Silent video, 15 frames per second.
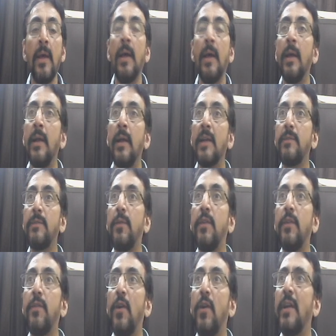Next, for
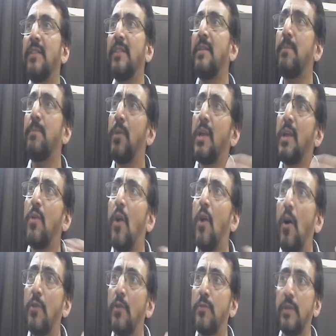the fauna, simple give
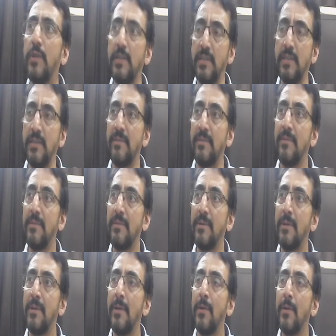hot water.
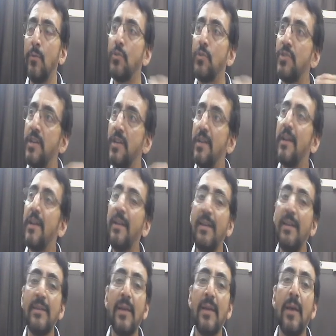Ushna Jala
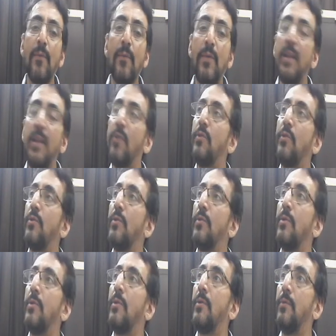is a very good
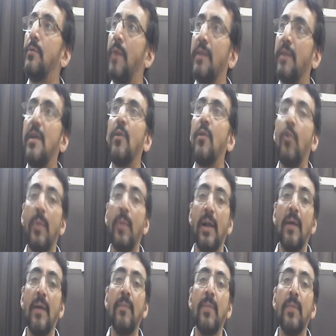
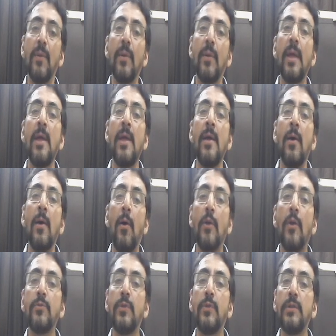Vatanulomana. Okay,
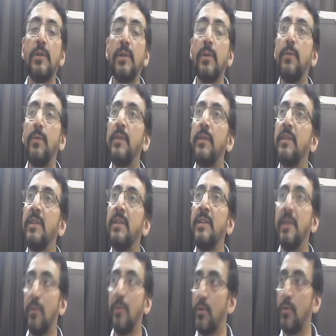hot water with the
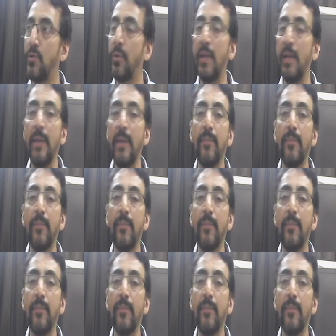ginger or shunti.